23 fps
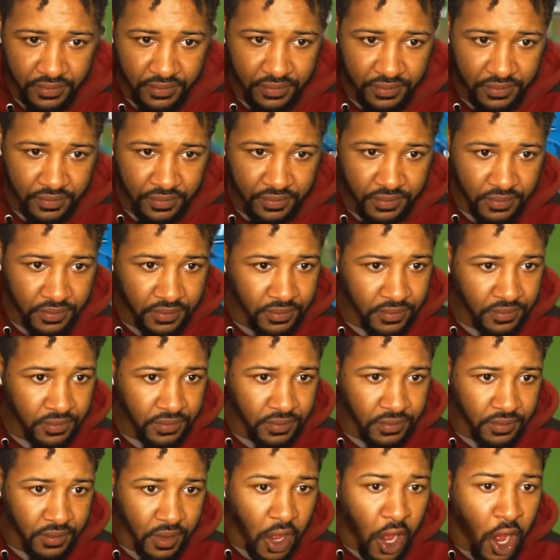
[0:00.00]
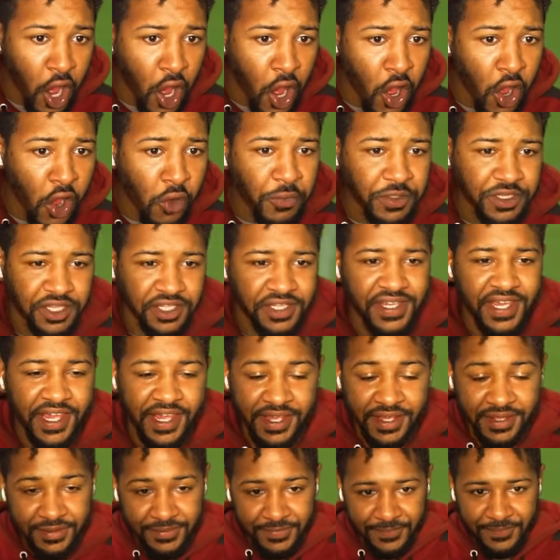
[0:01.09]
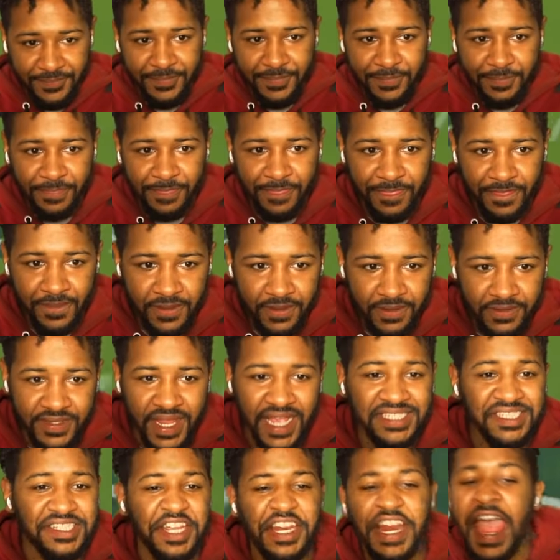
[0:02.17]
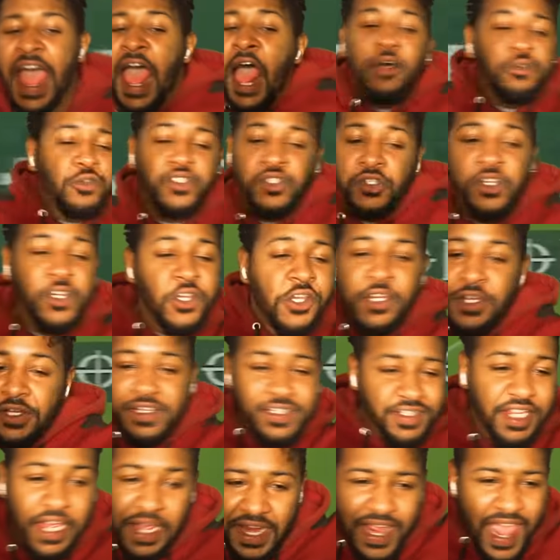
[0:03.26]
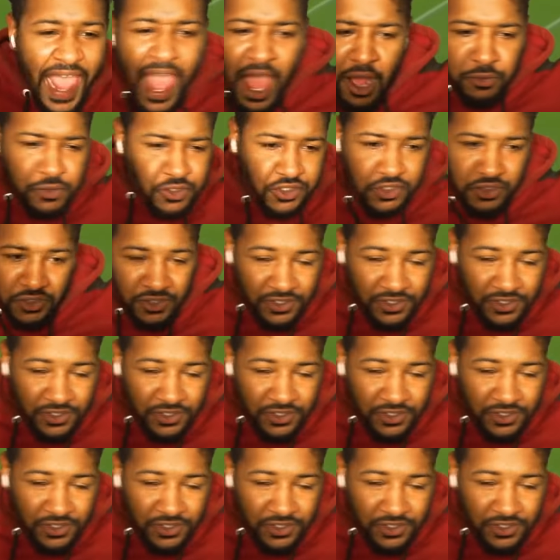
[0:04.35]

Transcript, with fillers: Oh, with the kick. That's to the house. To the house.